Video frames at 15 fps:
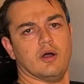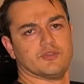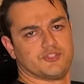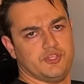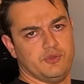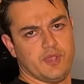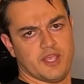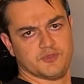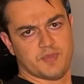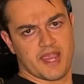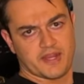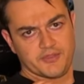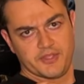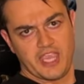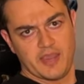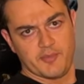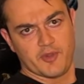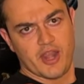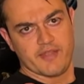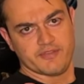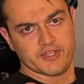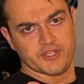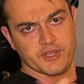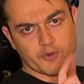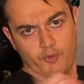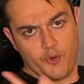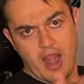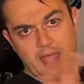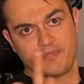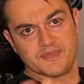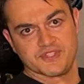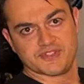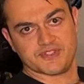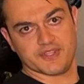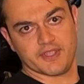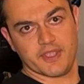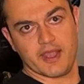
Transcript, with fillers: I'll see you guys back in the gamer heaven to wrap this thing